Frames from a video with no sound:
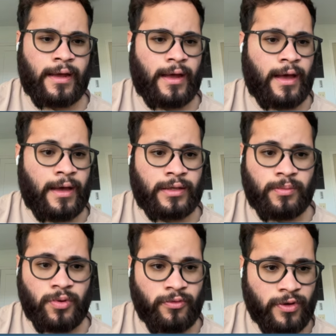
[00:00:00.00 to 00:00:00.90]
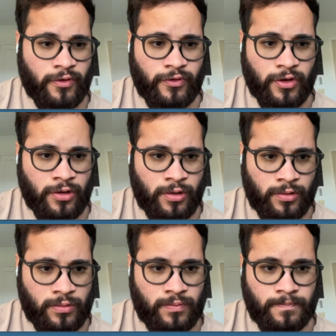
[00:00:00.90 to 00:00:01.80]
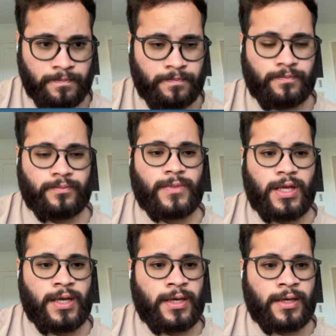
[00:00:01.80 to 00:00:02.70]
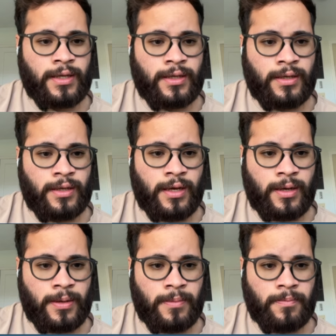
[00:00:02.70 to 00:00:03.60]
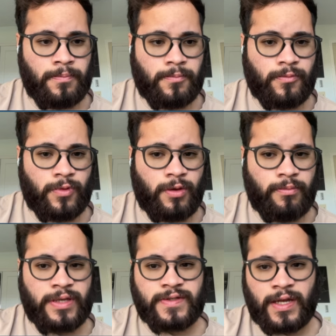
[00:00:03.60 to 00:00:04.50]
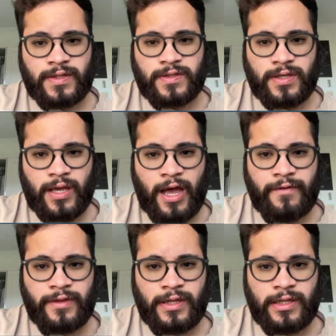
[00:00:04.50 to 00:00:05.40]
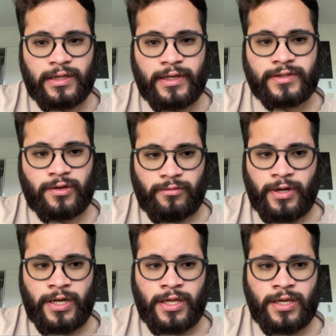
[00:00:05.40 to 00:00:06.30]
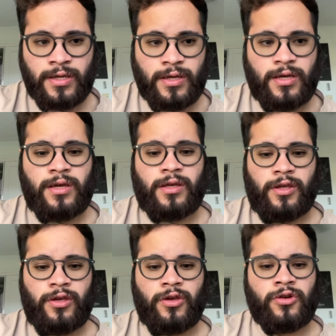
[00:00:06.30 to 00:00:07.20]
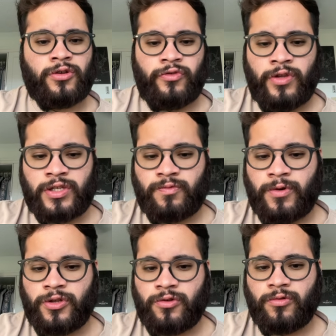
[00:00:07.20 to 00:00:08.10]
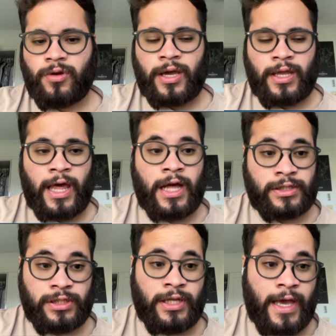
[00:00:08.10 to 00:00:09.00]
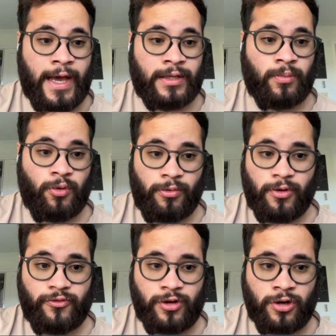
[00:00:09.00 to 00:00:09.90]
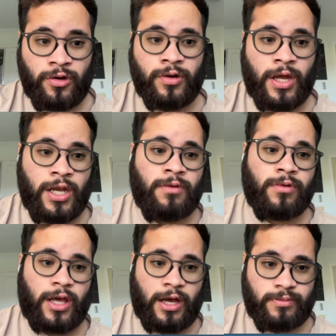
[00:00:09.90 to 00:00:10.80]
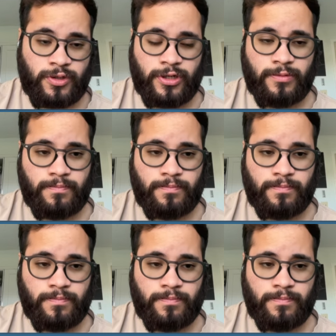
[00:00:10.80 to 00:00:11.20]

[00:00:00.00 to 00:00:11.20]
add a movie of your own, and besides having the list already, here that's where you can actually add a movie of your own and it will capture it.